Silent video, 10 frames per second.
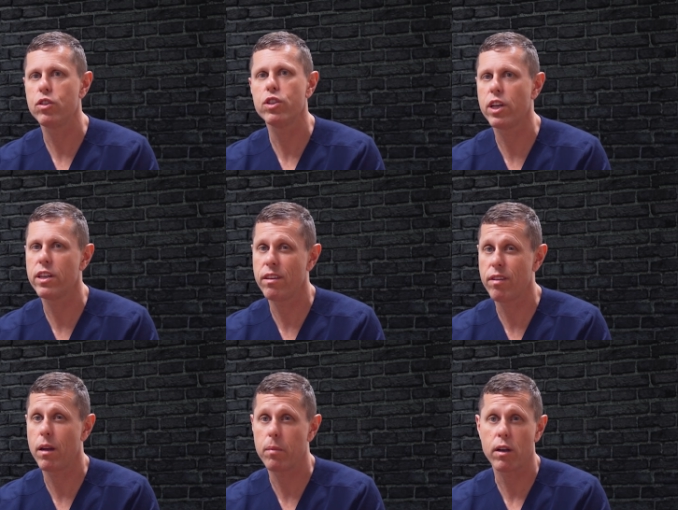you usually
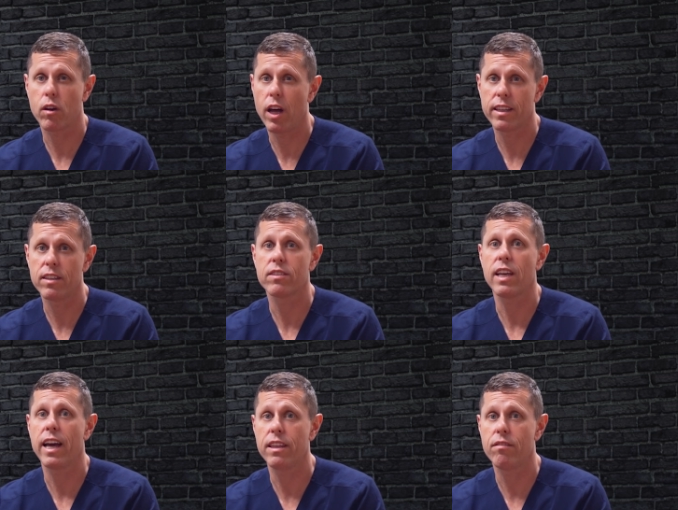develop a clot
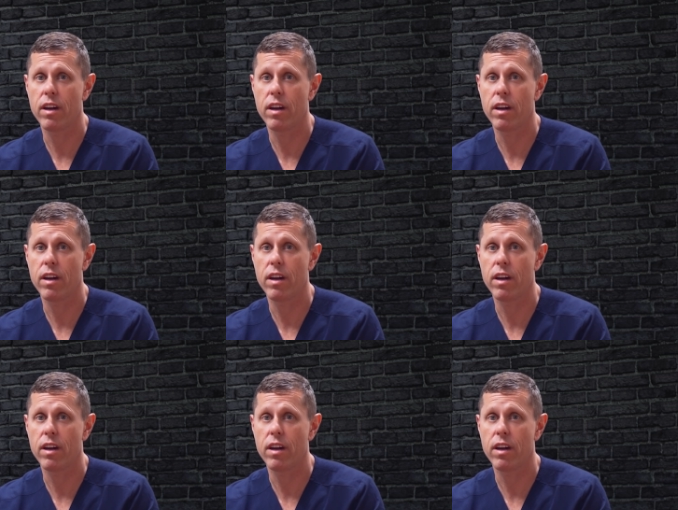inside the